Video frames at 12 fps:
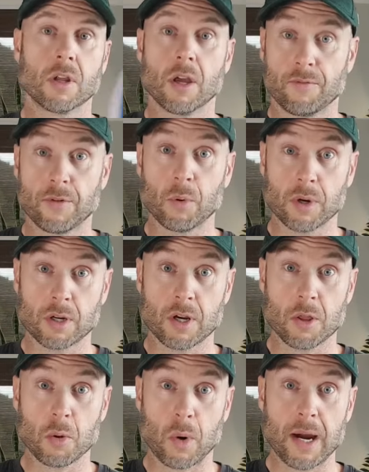if you want to
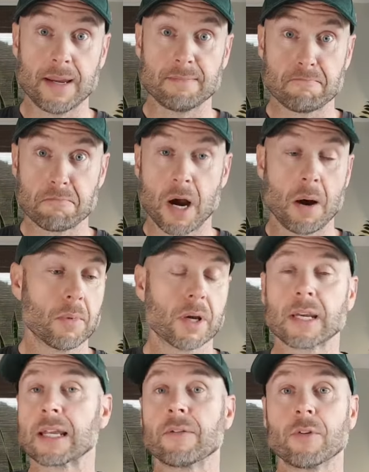know the weight, I'm
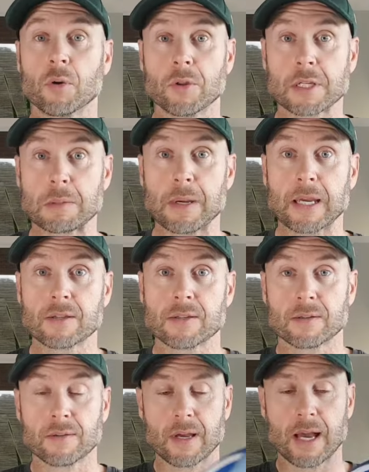not going to give you all the
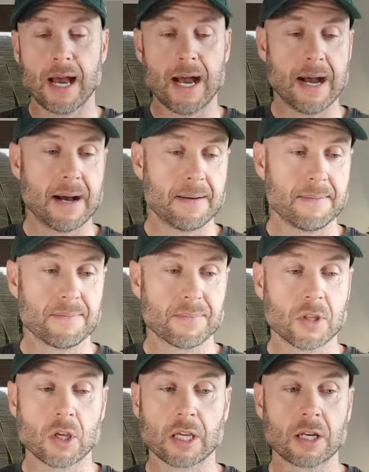specs.
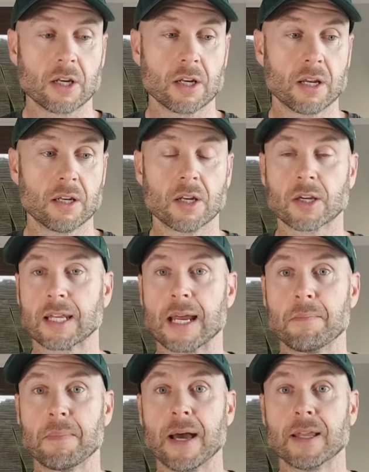Um, you can look it
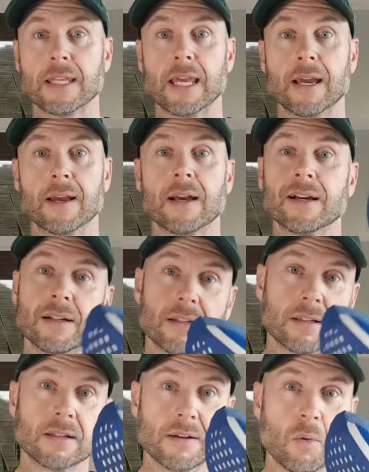up, but yeah,
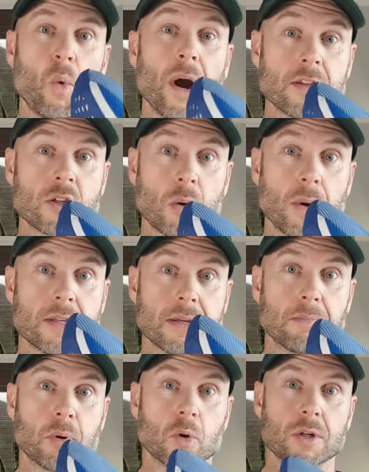uh, weight's always
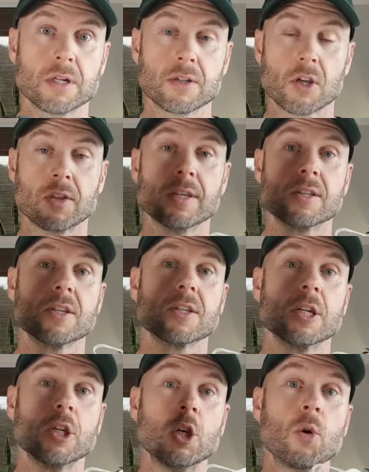important. So this is
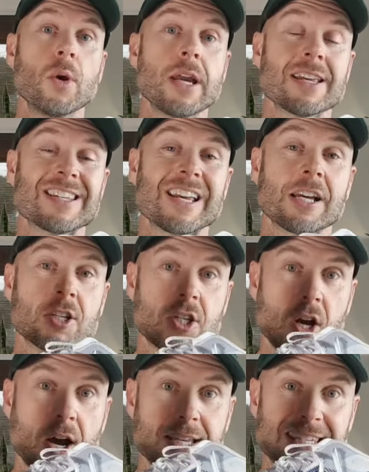a US
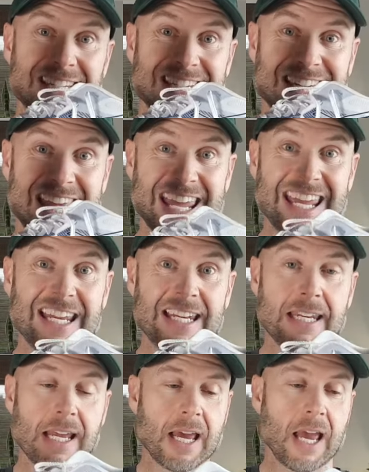size
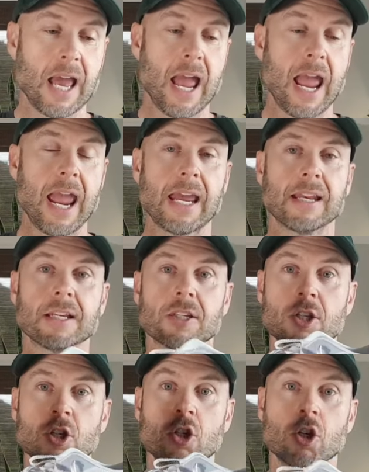10 and
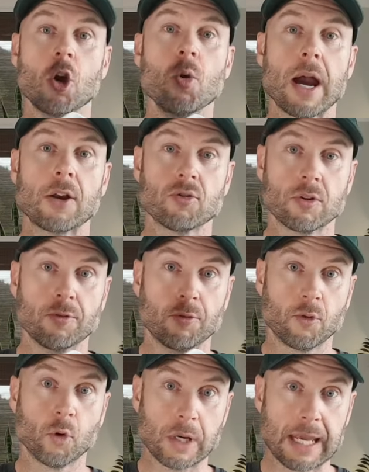it's
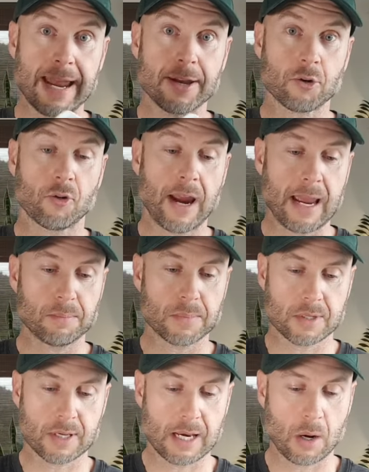248
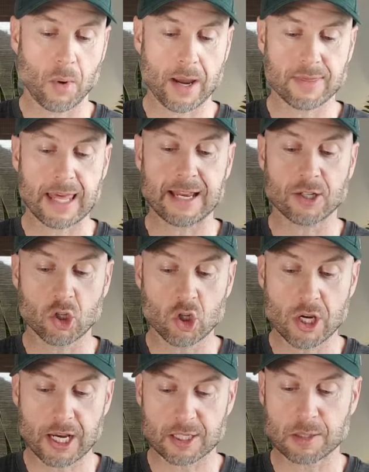grams. And I weighed that
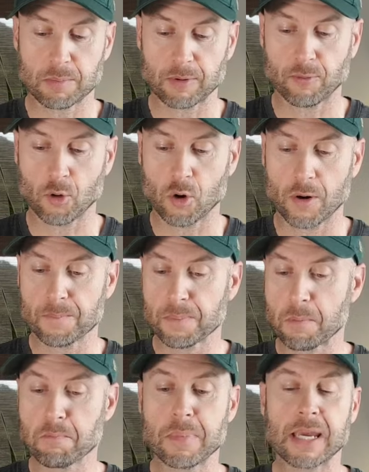just before,
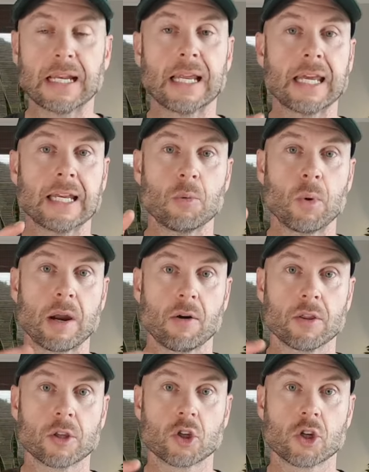barely anywhere
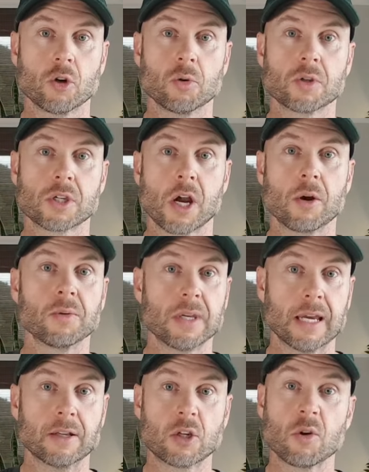on the shoe. So
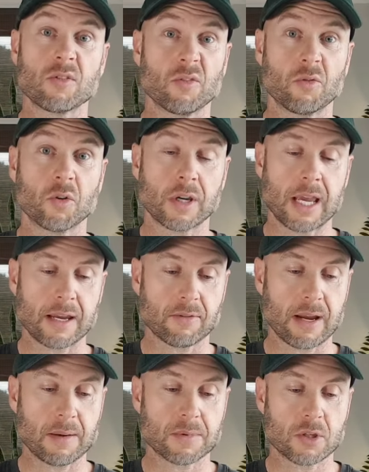yeah, 248
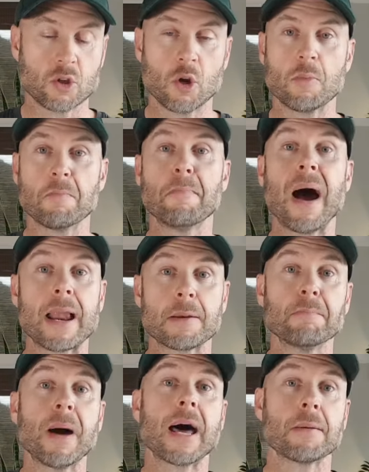grams new.
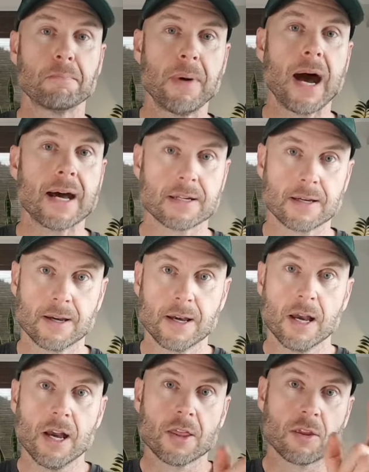But, but, but
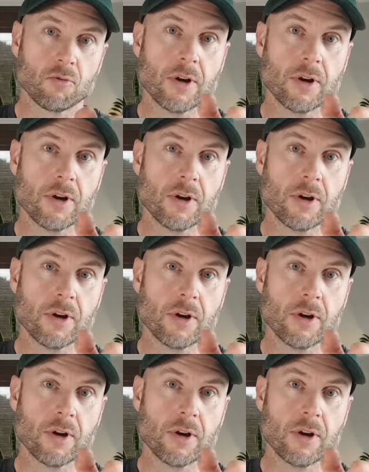the